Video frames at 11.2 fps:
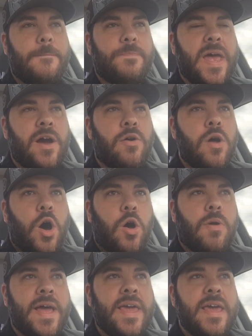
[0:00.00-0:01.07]
Now,
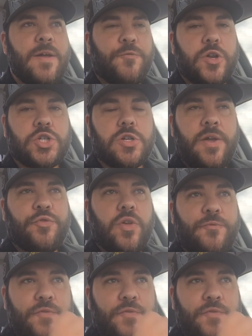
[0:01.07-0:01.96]
alright, if the